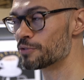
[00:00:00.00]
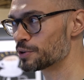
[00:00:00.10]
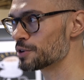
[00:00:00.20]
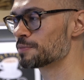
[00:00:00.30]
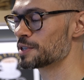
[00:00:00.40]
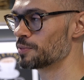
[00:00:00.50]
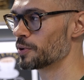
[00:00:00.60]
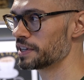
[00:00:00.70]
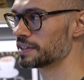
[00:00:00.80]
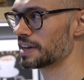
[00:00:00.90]
every Christmas
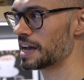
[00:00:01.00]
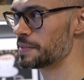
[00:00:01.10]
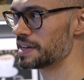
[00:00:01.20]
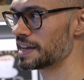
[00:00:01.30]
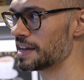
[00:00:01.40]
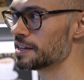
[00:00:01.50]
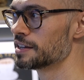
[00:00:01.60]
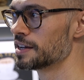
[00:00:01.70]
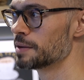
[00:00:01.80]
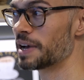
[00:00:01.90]
morning, I make a
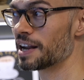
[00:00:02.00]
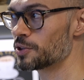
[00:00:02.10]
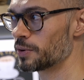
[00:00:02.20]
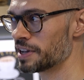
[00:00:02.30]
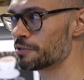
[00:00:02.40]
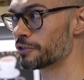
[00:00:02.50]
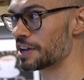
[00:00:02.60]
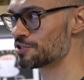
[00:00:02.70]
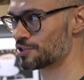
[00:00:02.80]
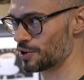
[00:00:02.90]
panettone French